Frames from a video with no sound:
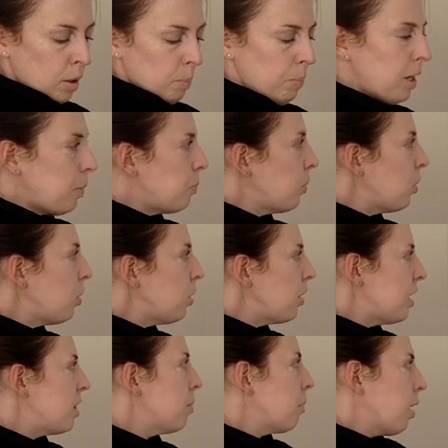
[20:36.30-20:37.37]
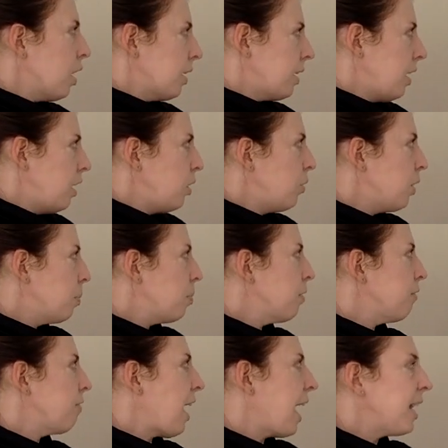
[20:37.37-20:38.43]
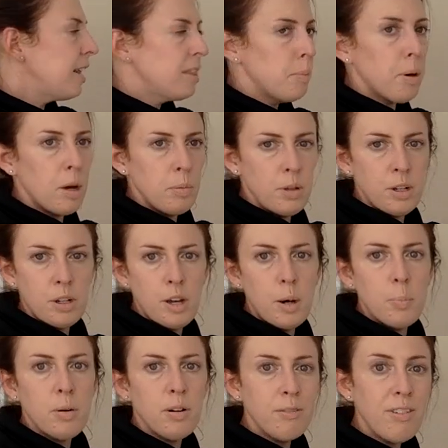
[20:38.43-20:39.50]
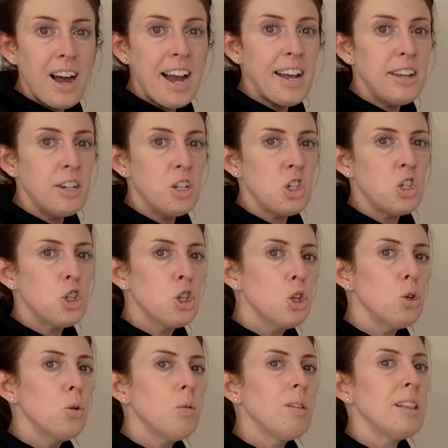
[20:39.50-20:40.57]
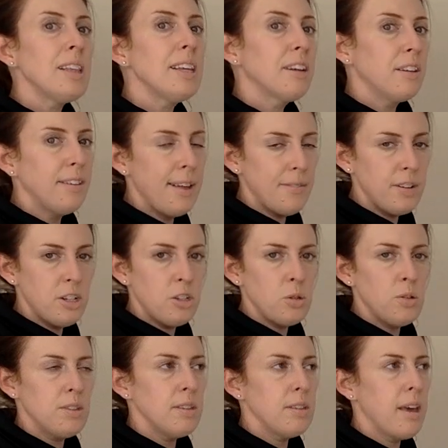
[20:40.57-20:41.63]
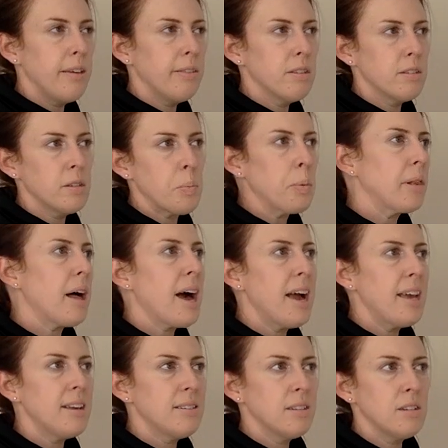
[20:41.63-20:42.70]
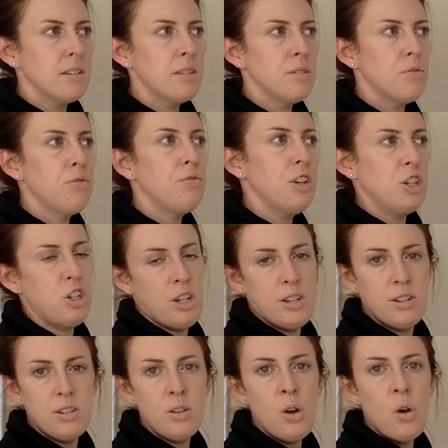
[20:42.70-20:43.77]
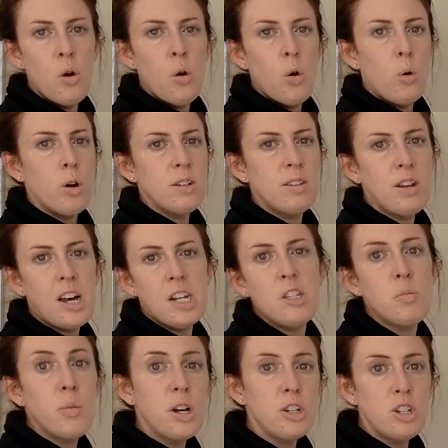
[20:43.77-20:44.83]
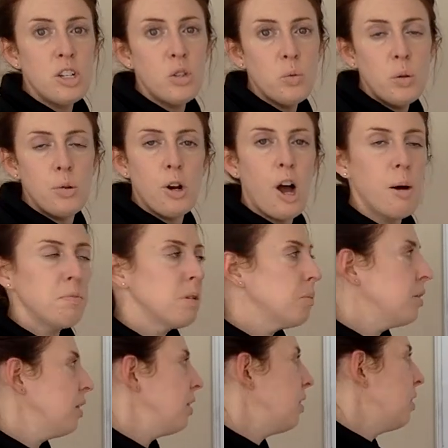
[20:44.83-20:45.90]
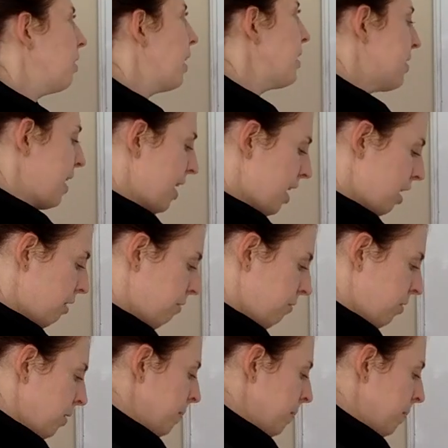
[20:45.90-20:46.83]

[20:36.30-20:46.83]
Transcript: people in the market who are providing the public good provide too little of it. So it's like the supply isn't sufficient, or it's not as much as we would optimally like to have.